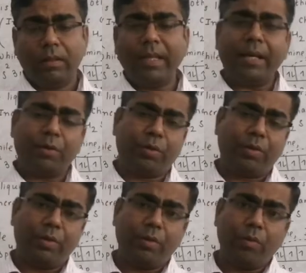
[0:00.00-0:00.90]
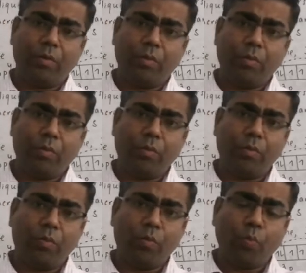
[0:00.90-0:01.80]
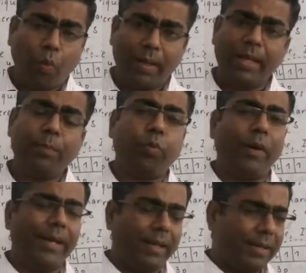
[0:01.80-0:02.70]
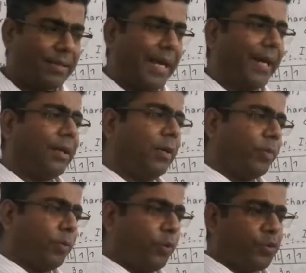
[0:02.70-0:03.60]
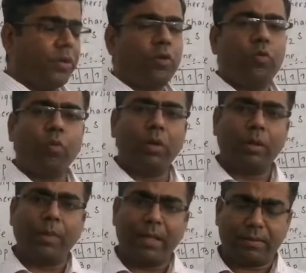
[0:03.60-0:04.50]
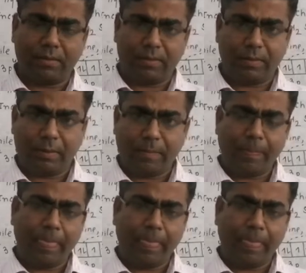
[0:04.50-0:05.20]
that boiling point is directly proportional to molar mass.